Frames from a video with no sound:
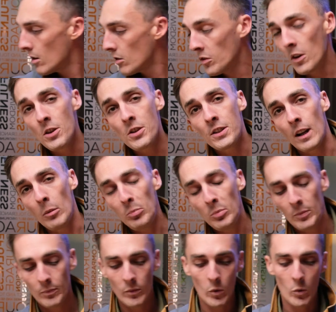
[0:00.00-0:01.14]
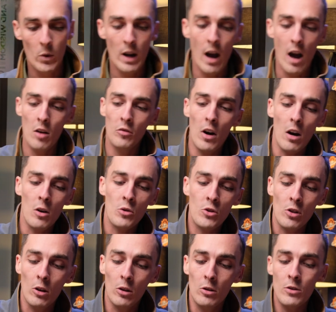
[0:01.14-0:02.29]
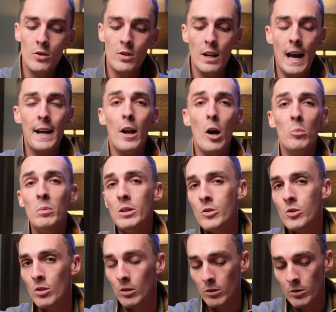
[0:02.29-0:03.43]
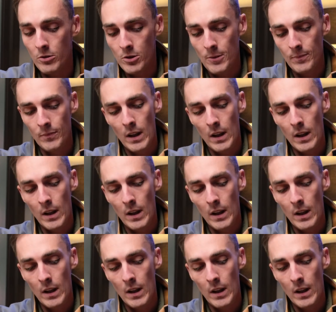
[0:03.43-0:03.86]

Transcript: First up, we have our soles and our midsoles.